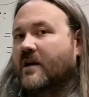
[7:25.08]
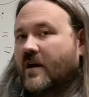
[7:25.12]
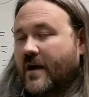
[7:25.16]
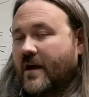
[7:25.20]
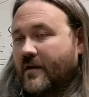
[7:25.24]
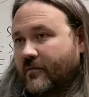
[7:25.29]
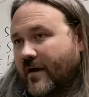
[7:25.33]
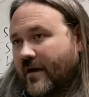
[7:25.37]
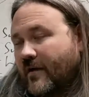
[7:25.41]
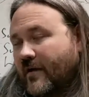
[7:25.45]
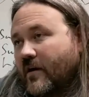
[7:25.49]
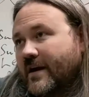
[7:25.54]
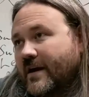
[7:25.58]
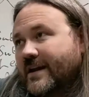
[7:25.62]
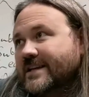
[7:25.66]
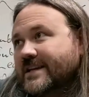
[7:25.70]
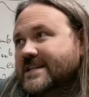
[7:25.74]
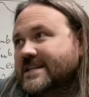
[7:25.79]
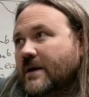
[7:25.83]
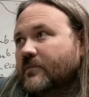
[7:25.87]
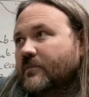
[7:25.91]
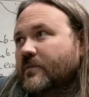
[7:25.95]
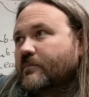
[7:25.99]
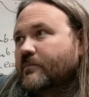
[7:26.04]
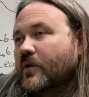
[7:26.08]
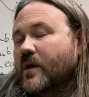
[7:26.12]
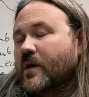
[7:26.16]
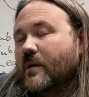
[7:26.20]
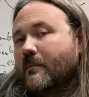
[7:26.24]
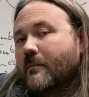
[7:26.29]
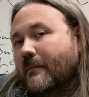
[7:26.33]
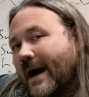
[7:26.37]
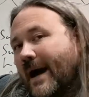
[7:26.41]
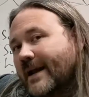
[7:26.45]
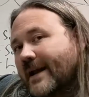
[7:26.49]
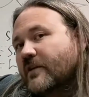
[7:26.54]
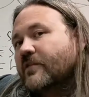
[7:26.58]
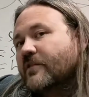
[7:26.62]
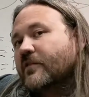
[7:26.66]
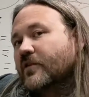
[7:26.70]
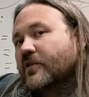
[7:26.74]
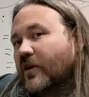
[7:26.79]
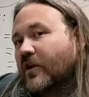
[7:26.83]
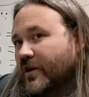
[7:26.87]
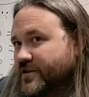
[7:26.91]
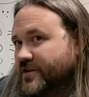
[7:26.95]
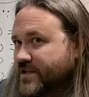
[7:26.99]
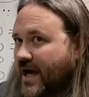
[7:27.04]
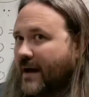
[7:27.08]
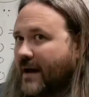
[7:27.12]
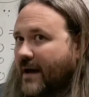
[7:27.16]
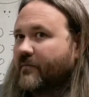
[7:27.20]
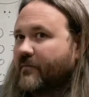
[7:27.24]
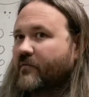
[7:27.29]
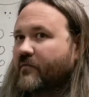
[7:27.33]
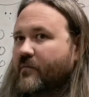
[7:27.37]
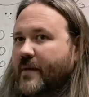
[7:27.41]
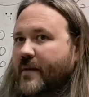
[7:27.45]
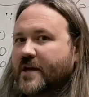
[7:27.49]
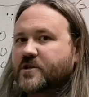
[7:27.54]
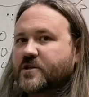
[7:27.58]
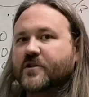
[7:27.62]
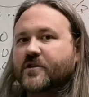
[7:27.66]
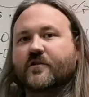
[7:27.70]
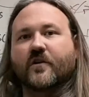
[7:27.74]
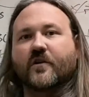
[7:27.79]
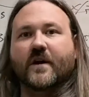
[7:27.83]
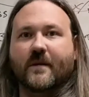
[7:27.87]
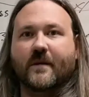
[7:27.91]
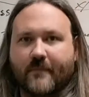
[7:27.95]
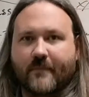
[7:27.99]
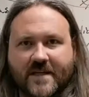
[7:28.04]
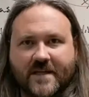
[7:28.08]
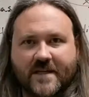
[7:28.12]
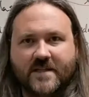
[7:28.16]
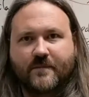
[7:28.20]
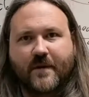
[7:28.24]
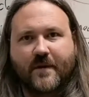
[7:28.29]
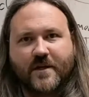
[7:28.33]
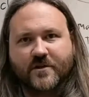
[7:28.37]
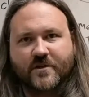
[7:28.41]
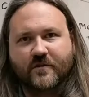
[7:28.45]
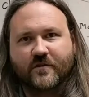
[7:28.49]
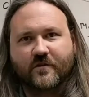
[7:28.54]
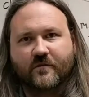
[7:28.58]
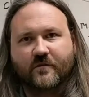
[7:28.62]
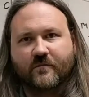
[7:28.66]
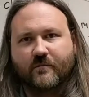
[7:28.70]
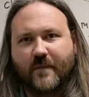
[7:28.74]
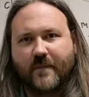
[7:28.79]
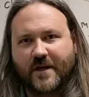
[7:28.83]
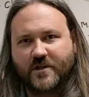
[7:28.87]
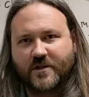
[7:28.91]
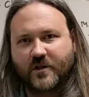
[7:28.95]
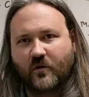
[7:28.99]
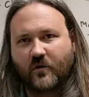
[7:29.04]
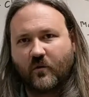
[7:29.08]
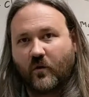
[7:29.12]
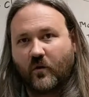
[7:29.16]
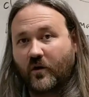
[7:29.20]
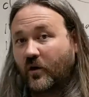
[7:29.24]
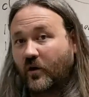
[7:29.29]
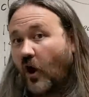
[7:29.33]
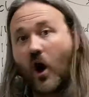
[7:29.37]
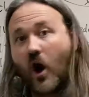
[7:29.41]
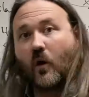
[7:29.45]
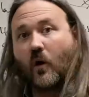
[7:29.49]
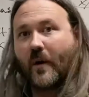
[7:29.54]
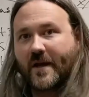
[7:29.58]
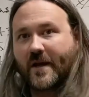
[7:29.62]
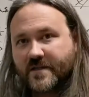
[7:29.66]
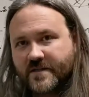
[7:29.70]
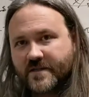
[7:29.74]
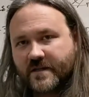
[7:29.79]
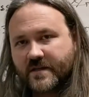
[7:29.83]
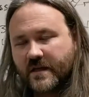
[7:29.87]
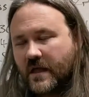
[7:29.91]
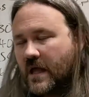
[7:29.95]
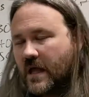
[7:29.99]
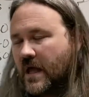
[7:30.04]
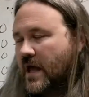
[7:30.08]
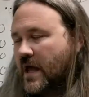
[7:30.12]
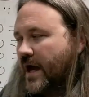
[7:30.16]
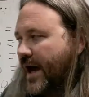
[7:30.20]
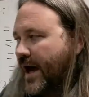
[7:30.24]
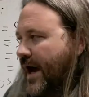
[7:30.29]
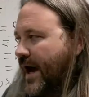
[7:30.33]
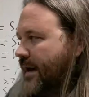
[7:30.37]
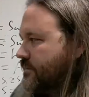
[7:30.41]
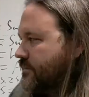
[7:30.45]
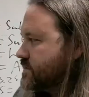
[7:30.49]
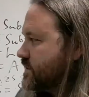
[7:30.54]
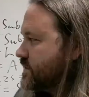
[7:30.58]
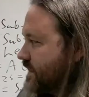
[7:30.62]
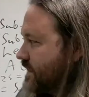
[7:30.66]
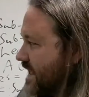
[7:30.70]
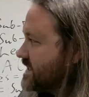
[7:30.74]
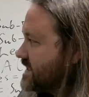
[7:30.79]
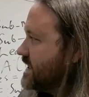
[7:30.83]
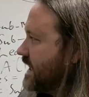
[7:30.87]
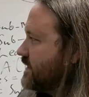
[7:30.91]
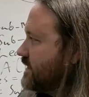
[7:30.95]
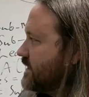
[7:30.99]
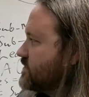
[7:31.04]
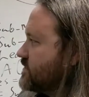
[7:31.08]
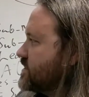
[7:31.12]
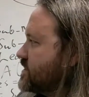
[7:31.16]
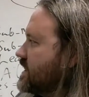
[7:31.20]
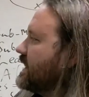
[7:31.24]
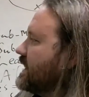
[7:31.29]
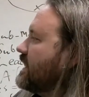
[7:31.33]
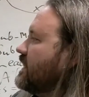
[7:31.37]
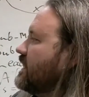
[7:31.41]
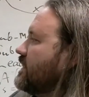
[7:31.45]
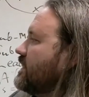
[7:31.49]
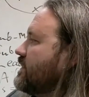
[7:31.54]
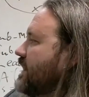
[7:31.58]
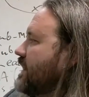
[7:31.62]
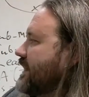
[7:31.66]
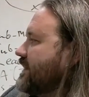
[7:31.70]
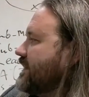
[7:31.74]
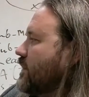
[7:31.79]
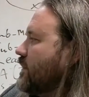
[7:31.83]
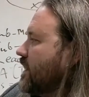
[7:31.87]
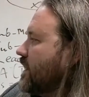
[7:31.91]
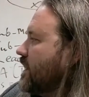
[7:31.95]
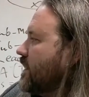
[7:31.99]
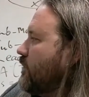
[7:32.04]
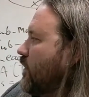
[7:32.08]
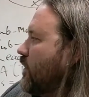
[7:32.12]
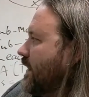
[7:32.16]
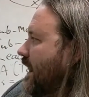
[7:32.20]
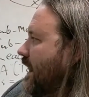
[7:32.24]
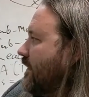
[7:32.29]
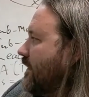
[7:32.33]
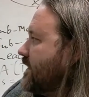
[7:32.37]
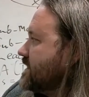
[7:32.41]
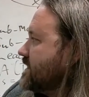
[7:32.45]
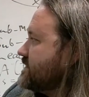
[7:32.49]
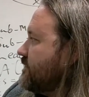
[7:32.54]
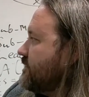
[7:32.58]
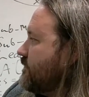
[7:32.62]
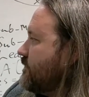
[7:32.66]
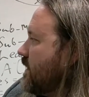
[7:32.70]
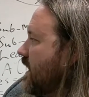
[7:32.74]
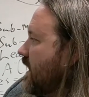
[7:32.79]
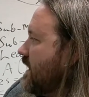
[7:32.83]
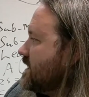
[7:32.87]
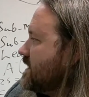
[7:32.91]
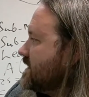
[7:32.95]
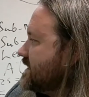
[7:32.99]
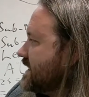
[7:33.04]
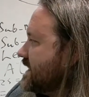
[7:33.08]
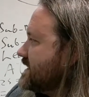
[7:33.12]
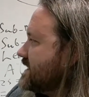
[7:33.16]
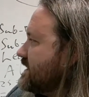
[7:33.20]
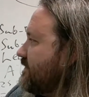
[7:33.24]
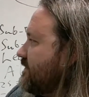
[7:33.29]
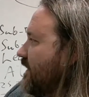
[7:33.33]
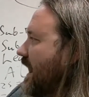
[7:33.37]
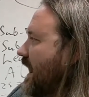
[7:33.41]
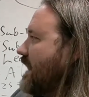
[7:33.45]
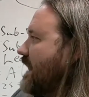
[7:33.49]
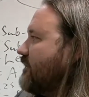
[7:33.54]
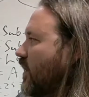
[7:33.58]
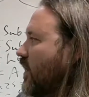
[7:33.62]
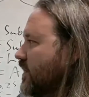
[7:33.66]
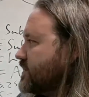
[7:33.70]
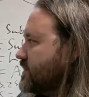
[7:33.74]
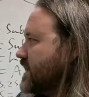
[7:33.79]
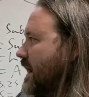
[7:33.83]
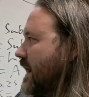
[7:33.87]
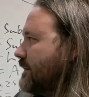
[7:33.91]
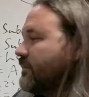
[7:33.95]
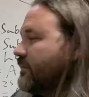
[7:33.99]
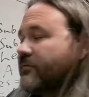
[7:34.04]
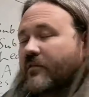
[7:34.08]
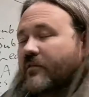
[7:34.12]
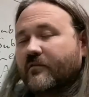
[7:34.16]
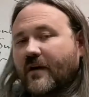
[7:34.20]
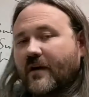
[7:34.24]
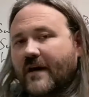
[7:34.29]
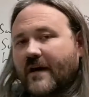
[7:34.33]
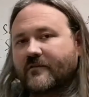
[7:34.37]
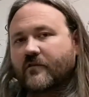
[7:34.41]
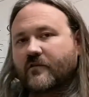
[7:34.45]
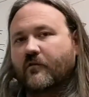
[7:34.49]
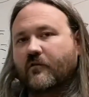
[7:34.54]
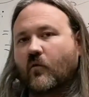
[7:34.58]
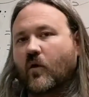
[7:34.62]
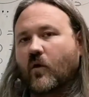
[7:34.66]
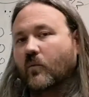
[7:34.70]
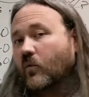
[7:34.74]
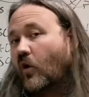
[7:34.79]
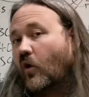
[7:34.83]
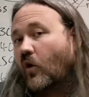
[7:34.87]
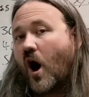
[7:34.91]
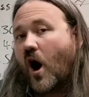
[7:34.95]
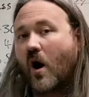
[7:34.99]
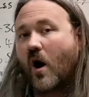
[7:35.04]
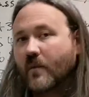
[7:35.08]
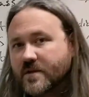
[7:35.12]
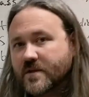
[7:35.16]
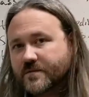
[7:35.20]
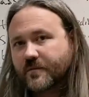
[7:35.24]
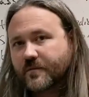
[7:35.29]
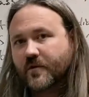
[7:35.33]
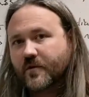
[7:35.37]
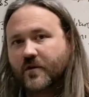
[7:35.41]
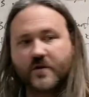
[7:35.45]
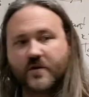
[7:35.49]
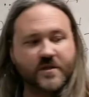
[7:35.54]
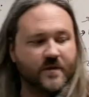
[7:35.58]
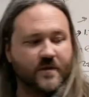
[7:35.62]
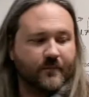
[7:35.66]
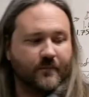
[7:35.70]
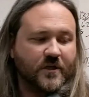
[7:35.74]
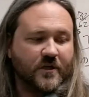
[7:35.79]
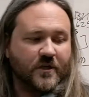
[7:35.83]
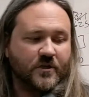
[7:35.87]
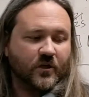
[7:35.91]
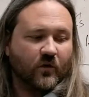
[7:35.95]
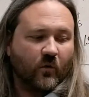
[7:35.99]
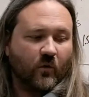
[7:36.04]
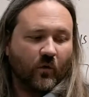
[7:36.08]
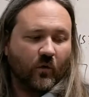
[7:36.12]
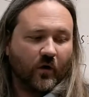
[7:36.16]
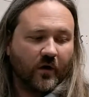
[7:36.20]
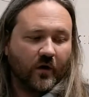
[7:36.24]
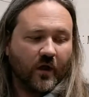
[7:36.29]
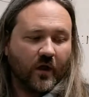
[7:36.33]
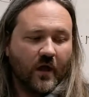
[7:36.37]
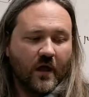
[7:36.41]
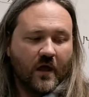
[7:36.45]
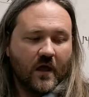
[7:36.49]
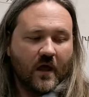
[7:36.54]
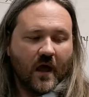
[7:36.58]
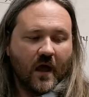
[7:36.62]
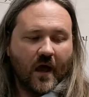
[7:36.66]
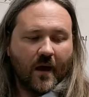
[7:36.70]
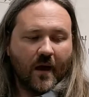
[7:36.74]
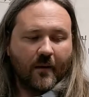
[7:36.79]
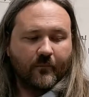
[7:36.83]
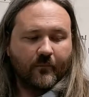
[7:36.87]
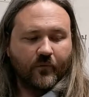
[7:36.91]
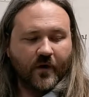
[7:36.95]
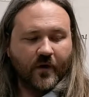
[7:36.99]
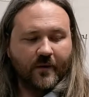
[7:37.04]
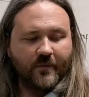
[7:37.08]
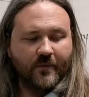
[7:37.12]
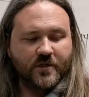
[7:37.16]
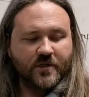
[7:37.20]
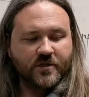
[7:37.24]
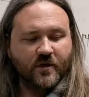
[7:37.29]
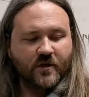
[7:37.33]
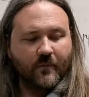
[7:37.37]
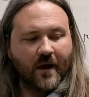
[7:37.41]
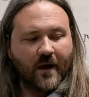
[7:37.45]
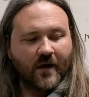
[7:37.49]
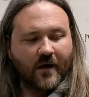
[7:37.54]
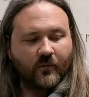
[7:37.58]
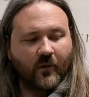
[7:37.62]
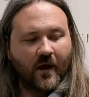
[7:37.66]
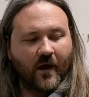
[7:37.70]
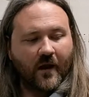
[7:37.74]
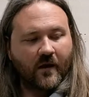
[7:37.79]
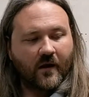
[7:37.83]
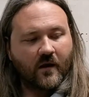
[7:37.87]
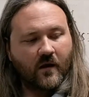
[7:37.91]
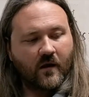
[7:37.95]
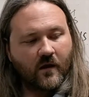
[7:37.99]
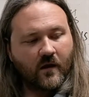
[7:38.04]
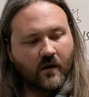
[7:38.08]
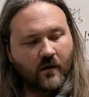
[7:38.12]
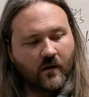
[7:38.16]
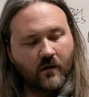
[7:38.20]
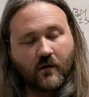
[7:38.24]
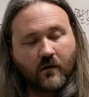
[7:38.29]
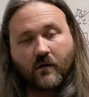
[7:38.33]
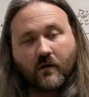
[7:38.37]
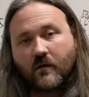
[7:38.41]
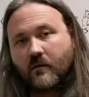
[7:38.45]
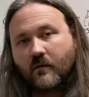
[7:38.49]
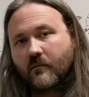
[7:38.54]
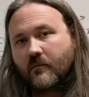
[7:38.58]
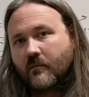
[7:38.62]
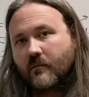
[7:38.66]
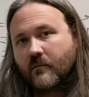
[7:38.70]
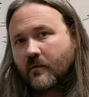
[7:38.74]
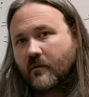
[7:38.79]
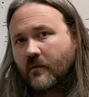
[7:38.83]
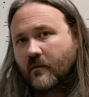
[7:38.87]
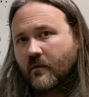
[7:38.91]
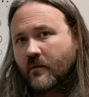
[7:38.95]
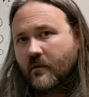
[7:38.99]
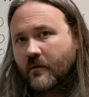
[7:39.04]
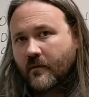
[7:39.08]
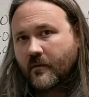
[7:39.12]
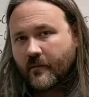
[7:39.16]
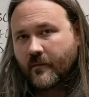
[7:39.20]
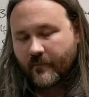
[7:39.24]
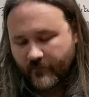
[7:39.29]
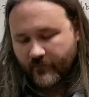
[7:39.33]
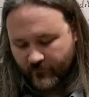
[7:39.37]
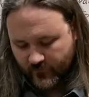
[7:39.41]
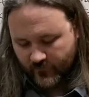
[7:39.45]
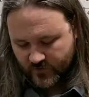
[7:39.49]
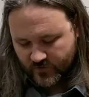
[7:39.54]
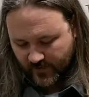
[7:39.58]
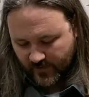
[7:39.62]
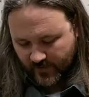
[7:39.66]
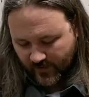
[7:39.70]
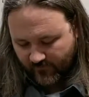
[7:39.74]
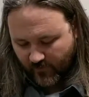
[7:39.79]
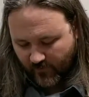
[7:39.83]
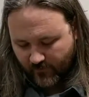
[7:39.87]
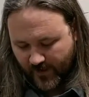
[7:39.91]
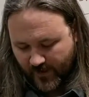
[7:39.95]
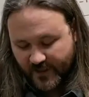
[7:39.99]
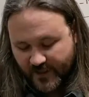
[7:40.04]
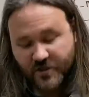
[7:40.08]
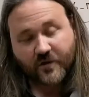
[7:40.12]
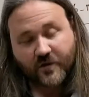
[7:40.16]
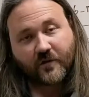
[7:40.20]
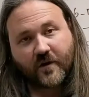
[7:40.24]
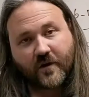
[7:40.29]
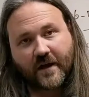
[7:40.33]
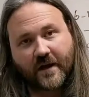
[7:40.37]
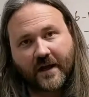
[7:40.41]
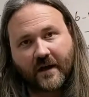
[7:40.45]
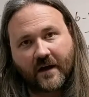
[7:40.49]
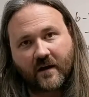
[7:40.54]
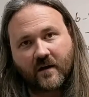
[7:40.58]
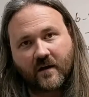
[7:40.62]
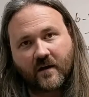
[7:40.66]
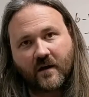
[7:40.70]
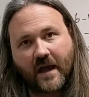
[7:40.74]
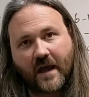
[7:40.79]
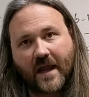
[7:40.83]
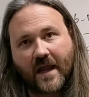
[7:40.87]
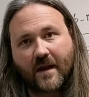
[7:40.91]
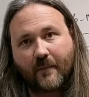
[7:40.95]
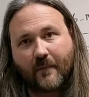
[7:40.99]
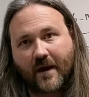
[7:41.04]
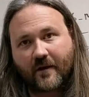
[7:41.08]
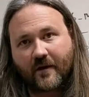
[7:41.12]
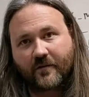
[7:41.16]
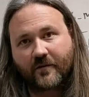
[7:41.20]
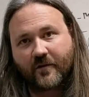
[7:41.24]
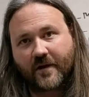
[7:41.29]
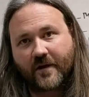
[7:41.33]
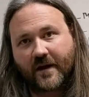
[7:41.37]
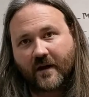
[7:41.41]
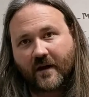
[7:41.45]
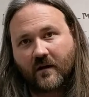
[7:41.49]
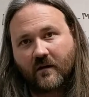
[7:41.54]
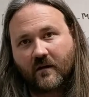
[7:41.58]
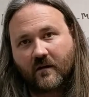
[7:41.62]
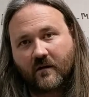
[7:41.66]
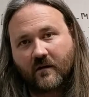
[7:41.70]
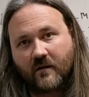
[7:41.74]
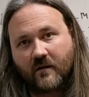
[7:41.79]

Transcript: if we, or anytime we put a minor third on top of a major third, it makes a major major chord, always. Um, so that's an interesting thing that we could point out. This six to five on top of a five to four will always produce a major chord um, pretty much no matter what. So we have a major third here and a minor third here.